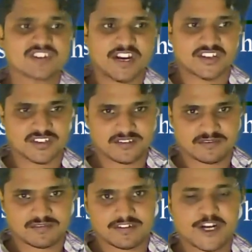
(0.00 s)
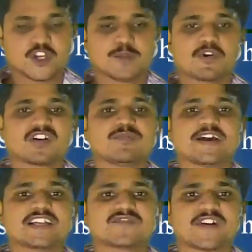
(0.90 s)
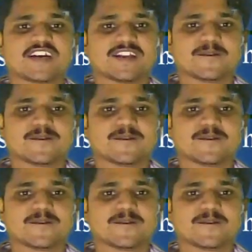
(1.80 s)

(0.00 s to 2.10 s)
rate, e to the power of minus 5t.